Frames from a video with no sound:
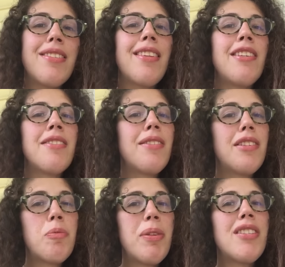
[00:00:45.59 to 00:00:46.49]
the
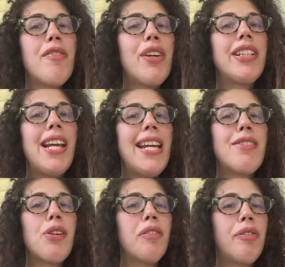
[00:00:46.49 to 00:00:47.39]
specific
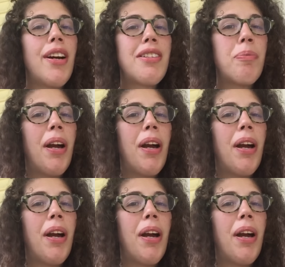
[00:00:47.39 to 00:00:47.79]
dates are fresh in